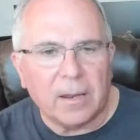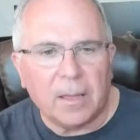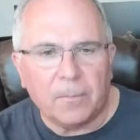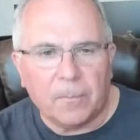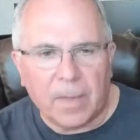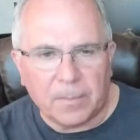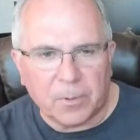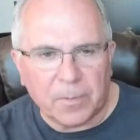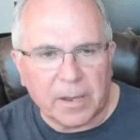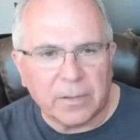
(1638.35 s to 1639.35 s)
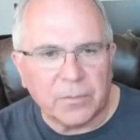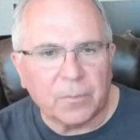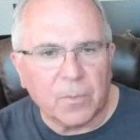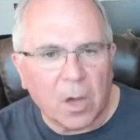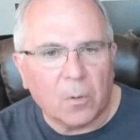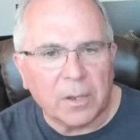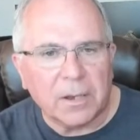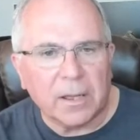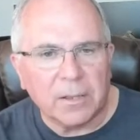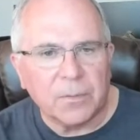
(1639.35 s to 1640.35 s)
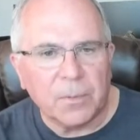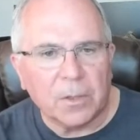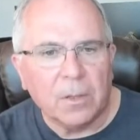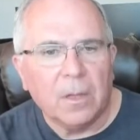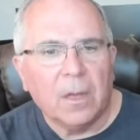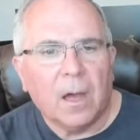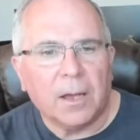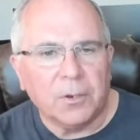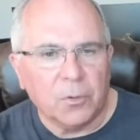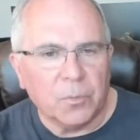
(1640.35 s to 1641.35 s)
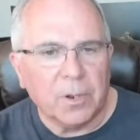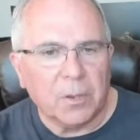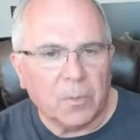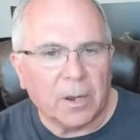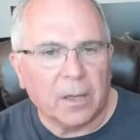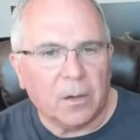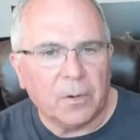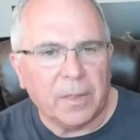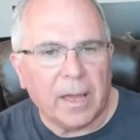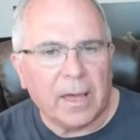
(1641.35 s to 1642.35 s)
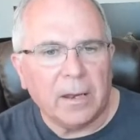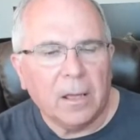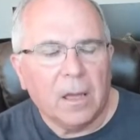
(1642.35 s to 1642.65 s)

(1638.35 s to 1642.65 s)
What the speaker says: It may prevent us from going to Huntsville. I do really want to go to that.